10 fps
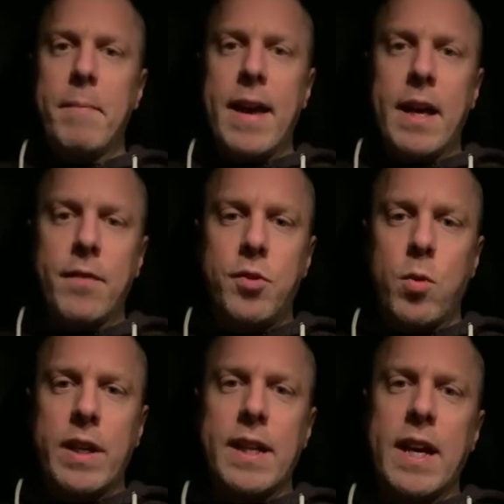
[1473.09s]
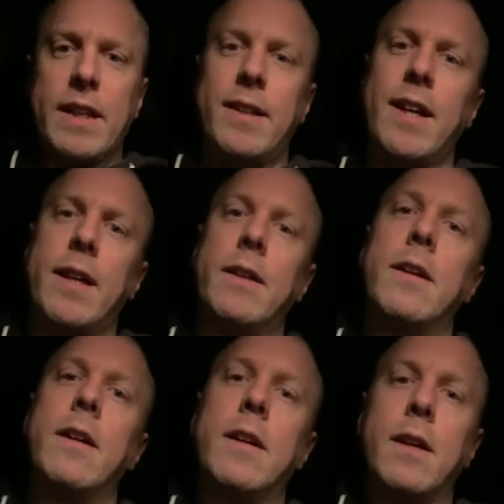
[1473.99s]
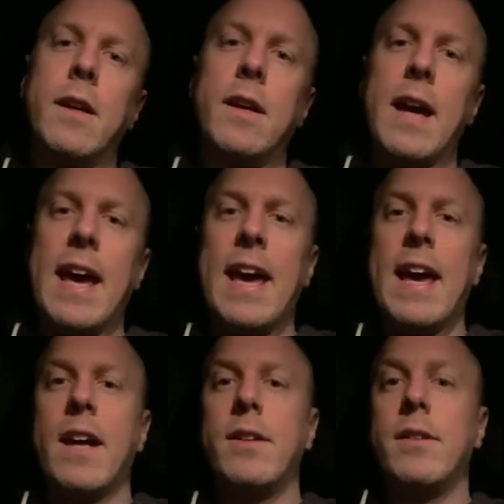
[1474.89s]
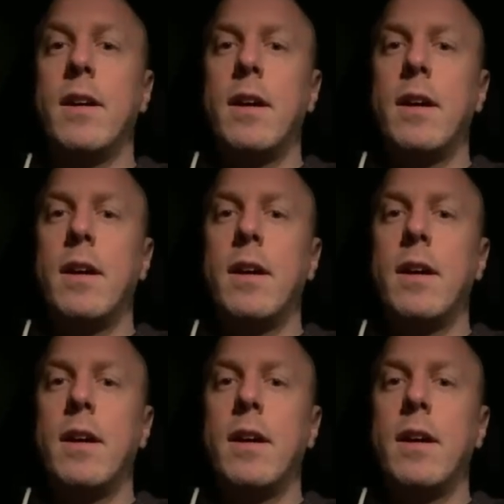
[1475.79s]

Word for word: May of 2019. And